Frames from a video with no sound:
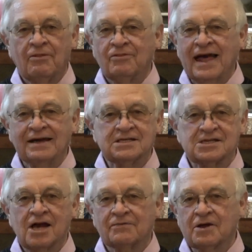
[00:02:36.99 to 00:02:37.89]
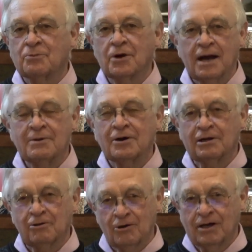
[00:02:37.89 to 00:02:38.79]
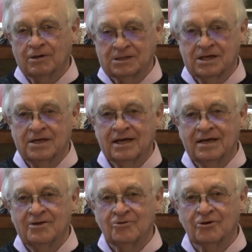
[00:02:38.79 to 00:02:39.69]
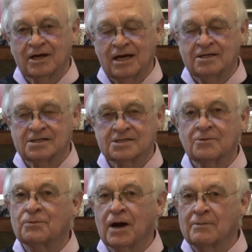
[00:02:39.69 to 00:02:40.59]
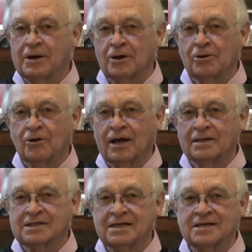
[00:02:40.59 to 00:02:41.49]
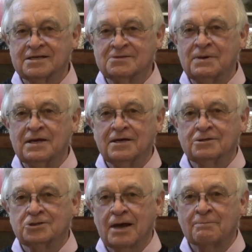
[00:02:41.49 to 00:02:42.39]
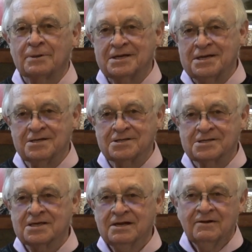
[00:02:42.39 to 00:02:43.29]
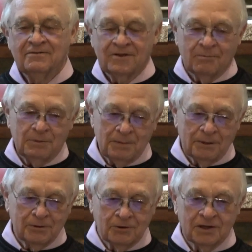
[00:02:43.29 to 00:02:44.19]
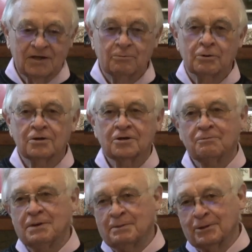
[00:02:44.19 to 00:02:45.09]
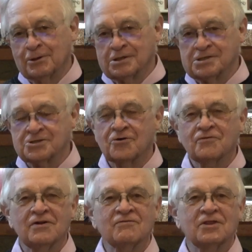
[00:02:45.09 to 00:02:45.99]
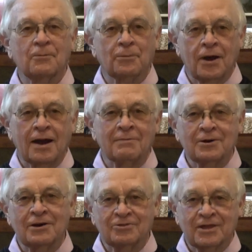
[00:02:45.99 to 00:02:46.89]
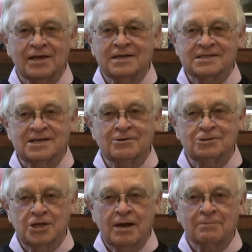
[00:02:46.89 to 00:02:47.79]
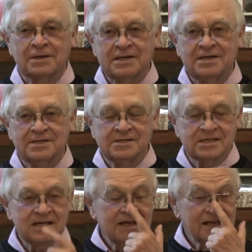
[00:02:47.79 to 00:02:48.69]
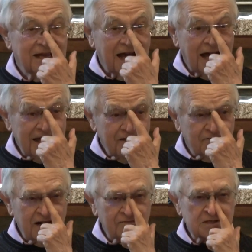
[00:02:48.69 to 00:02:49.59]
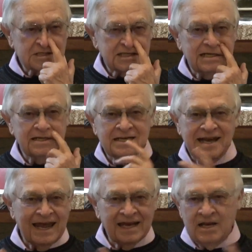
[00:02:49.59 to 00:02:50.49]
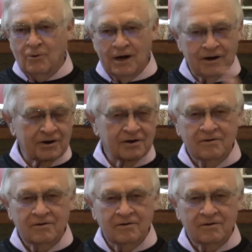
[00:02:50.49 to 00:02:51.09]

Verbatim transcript: that is not their primary loyalty in either case. Their primary loyalty is being Japanese. They're people who are liberal, they're people who are conservative, their primary thing is they're Japanese. I have never seen anywhere